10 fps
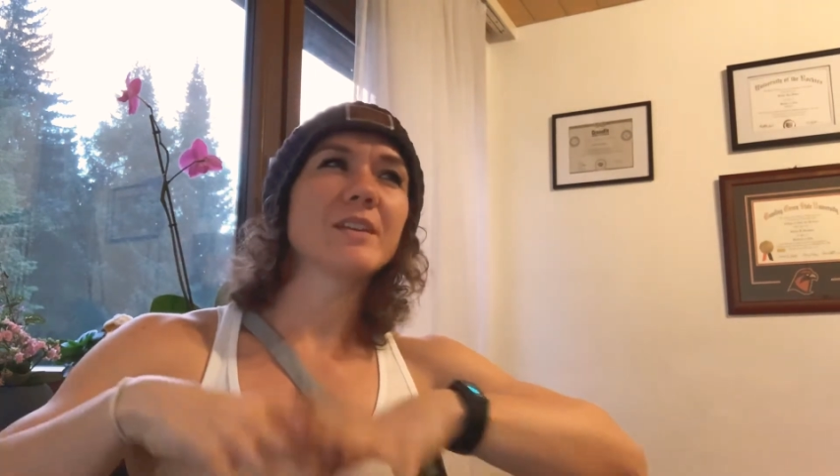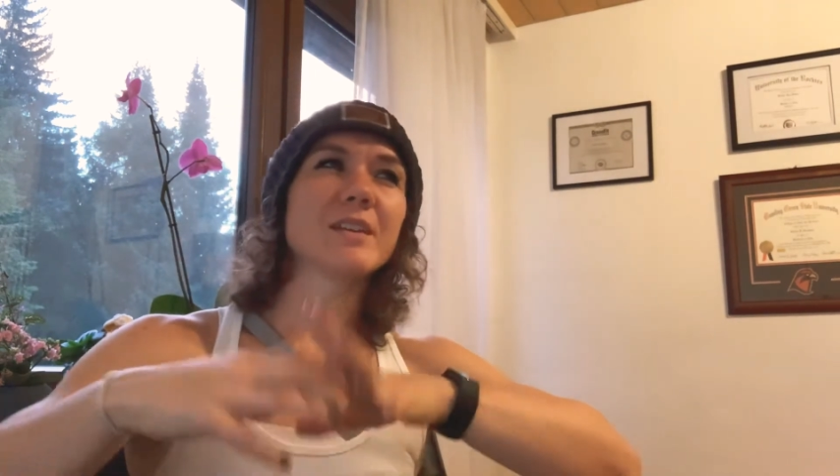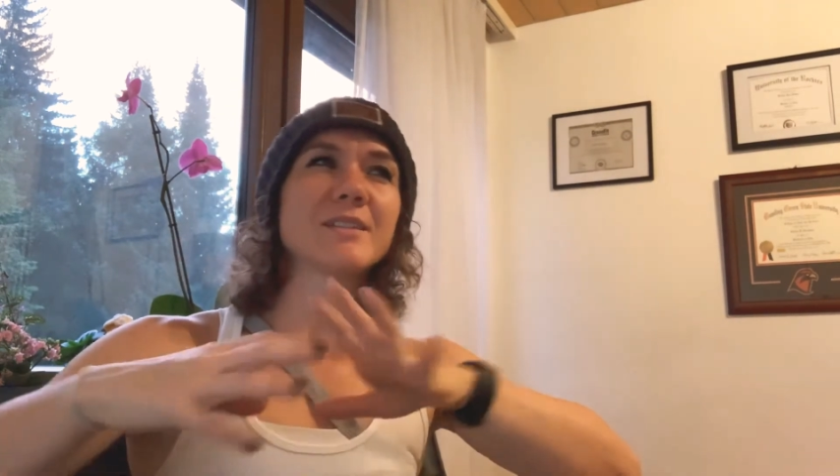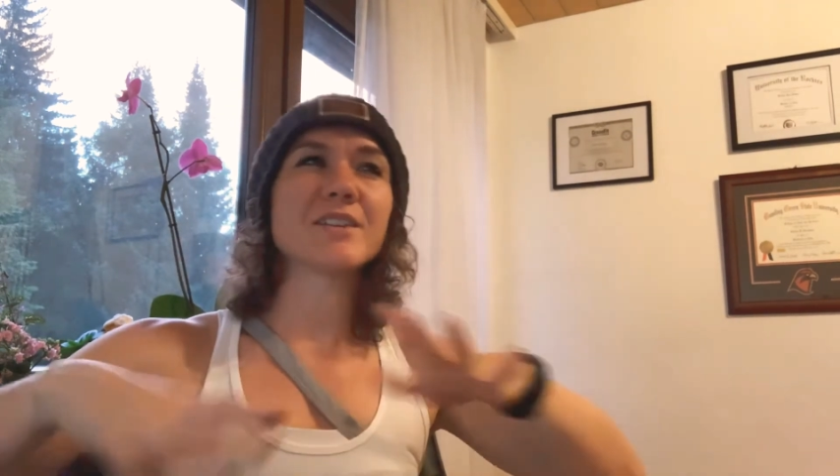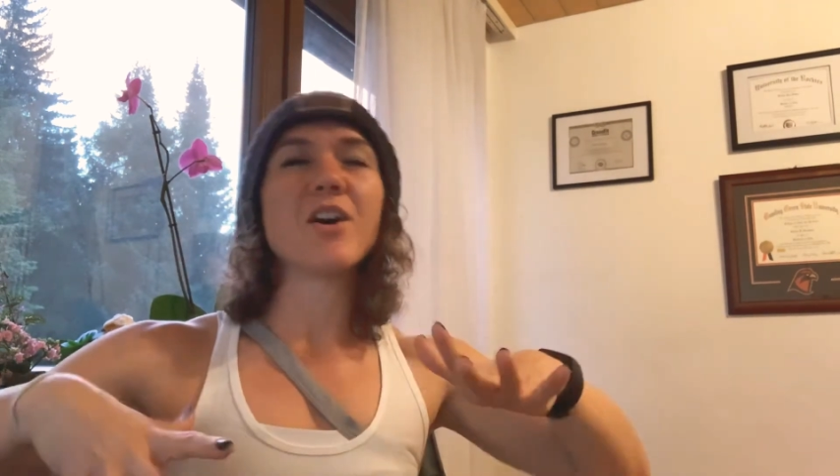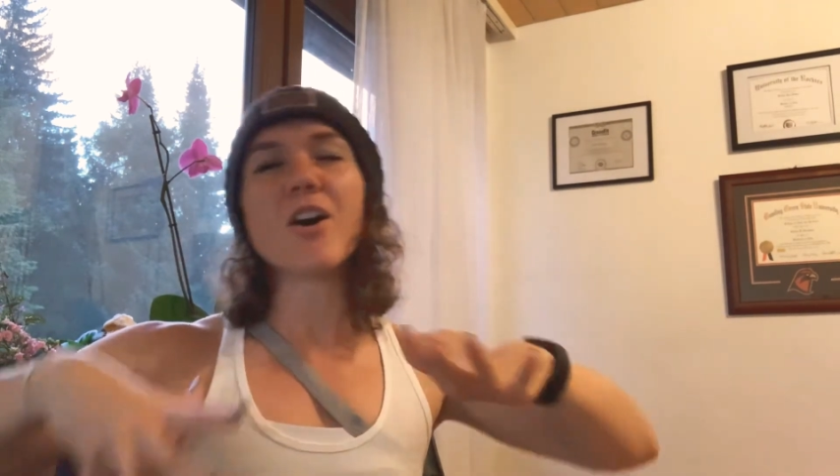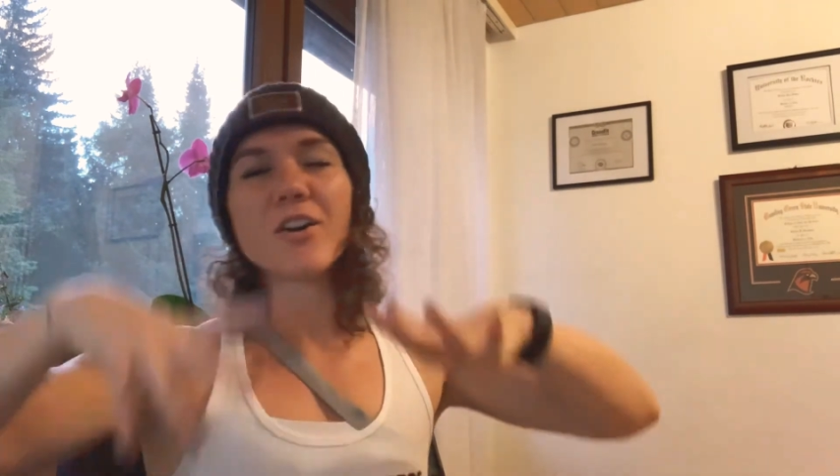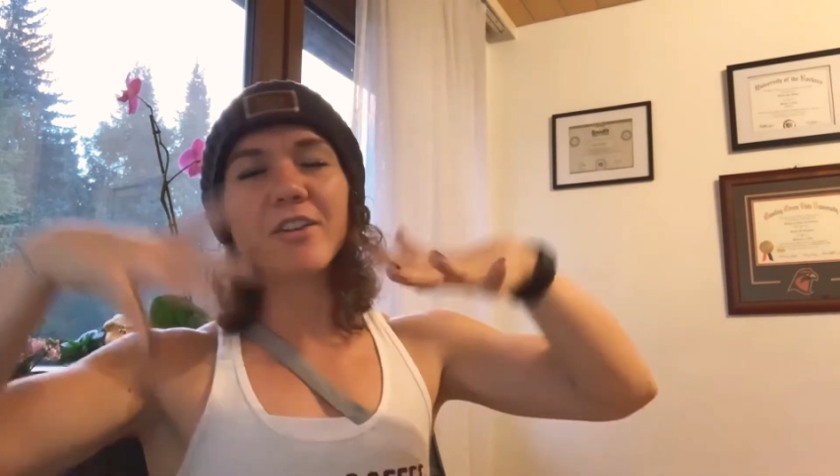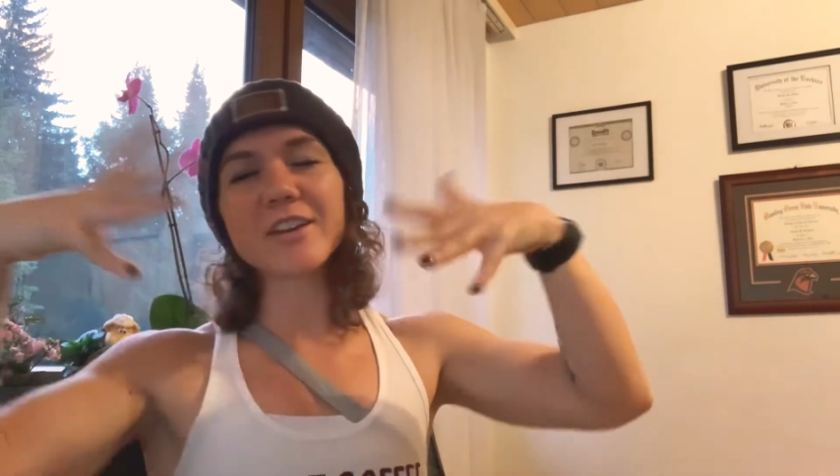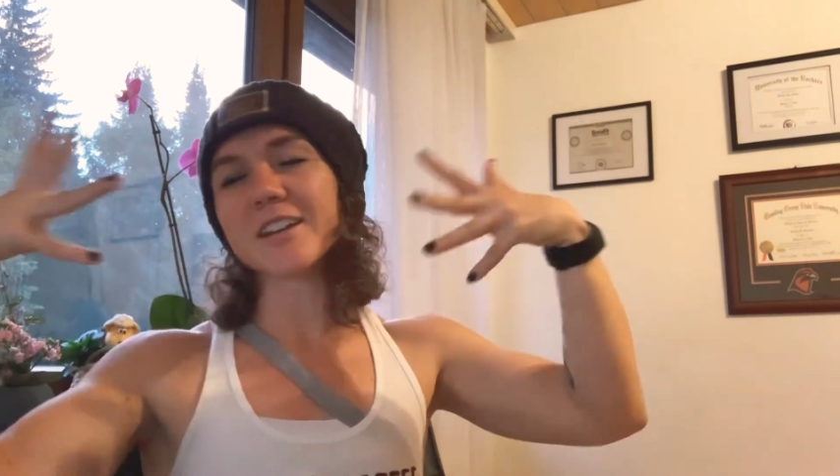it's
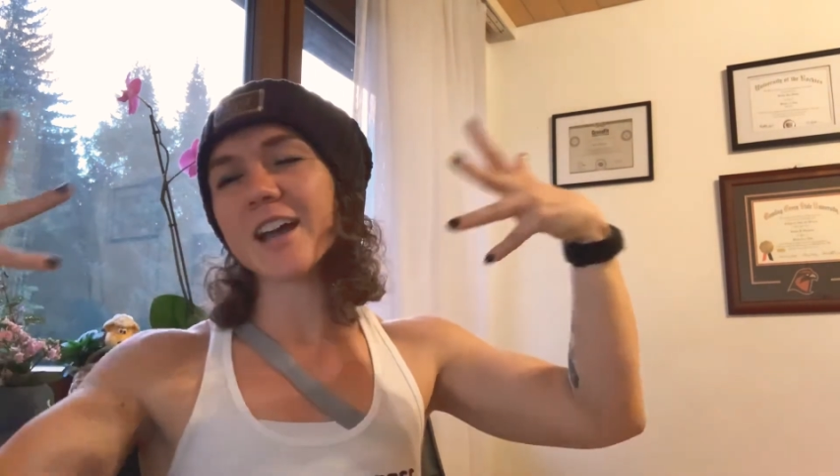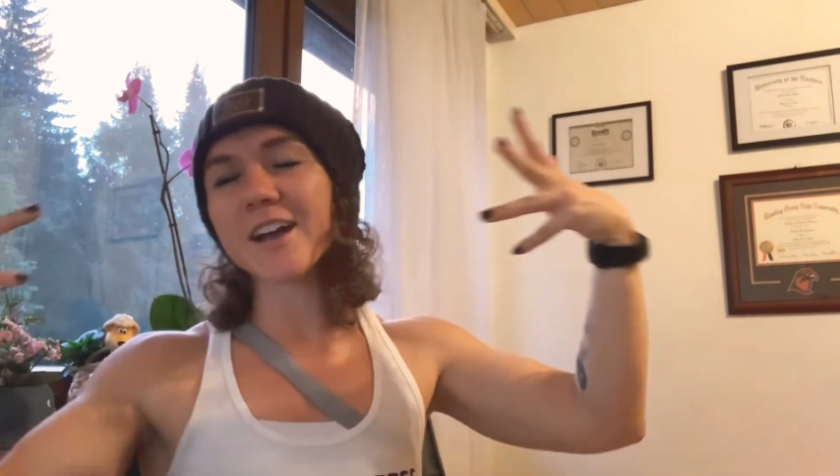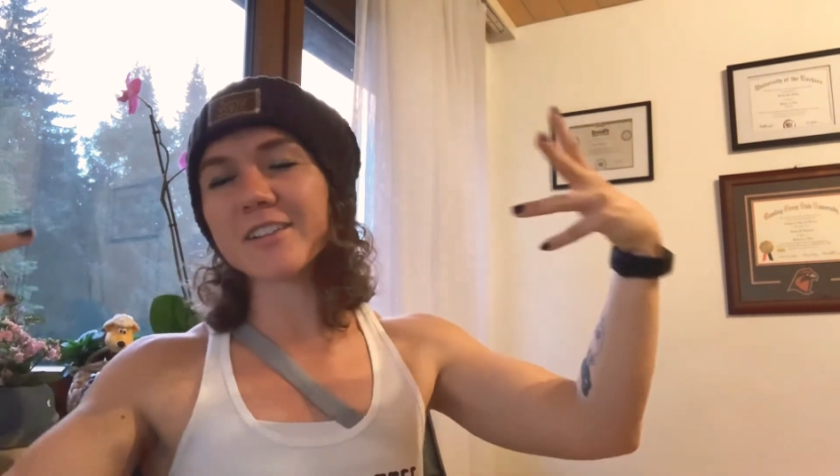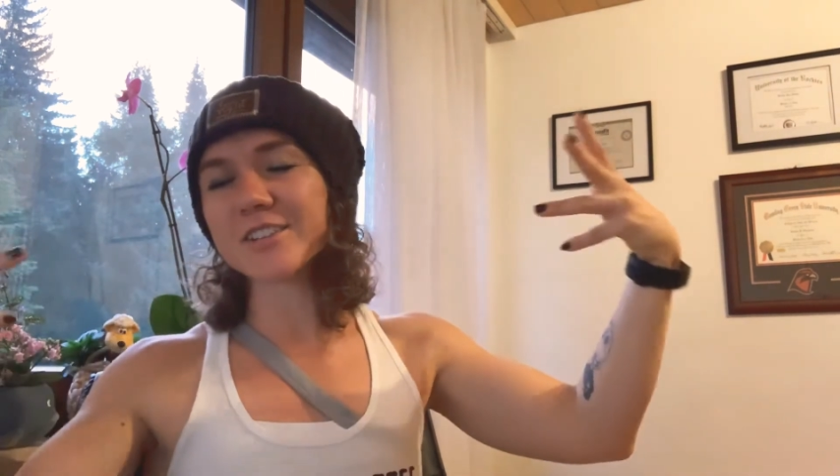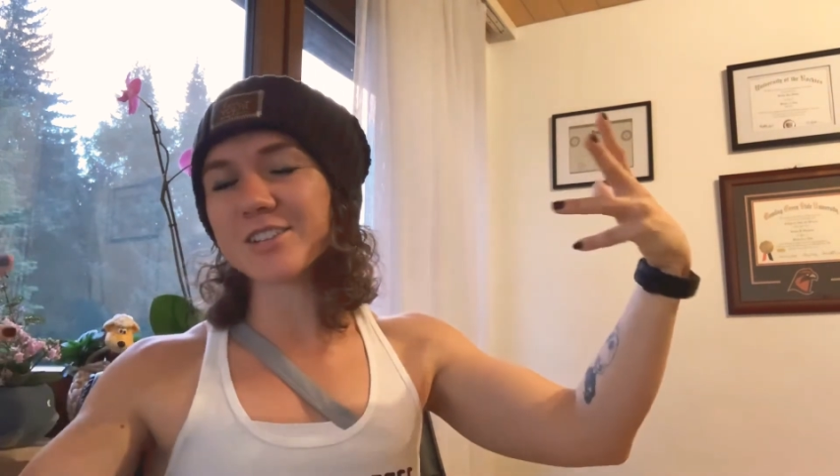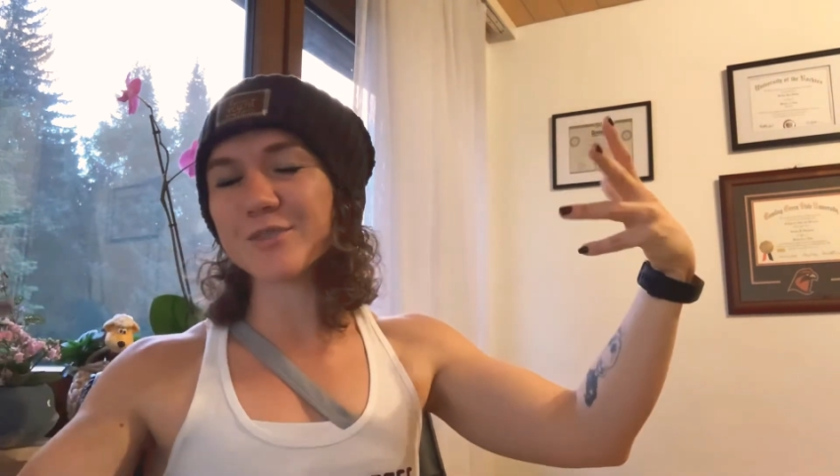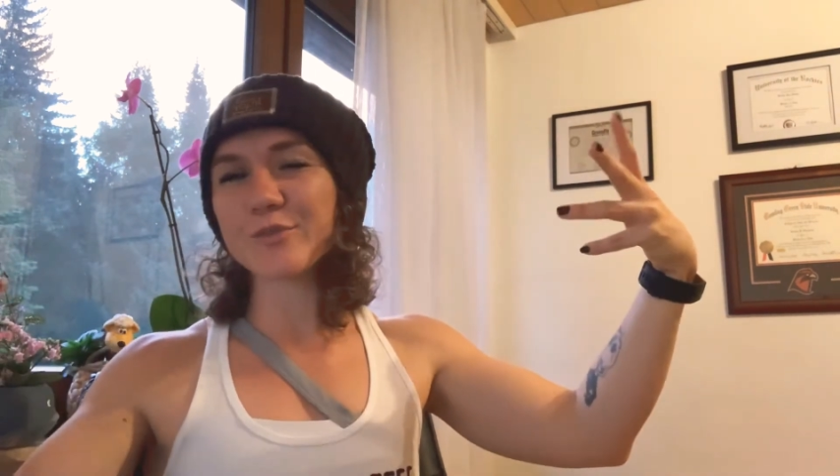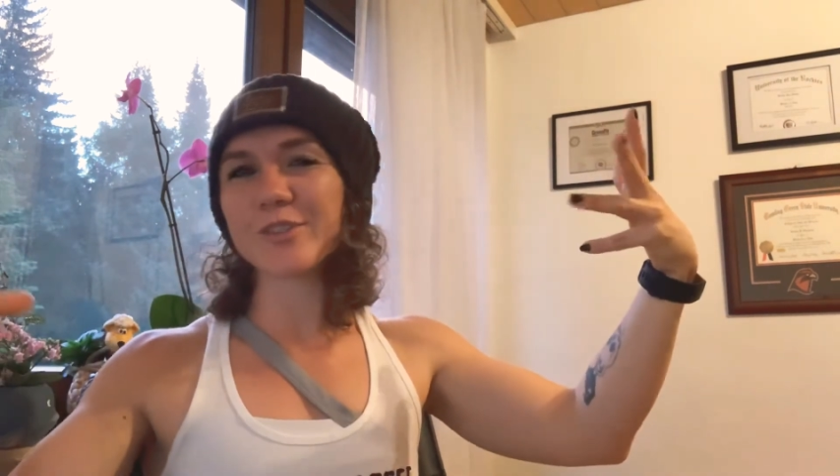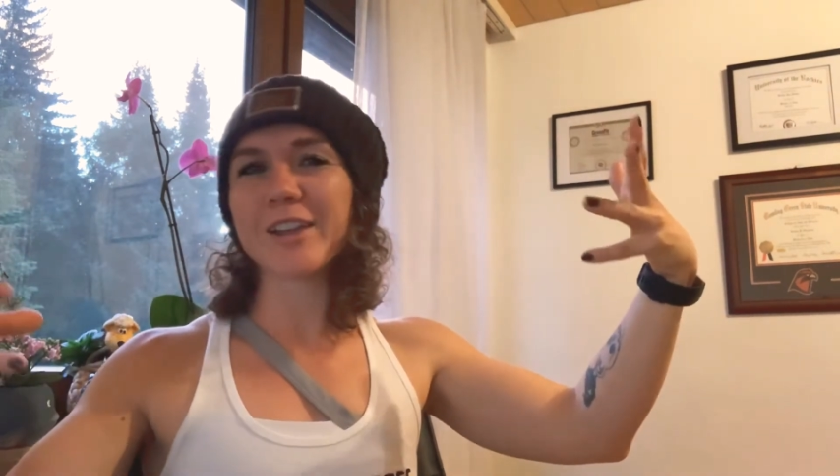all an analogy for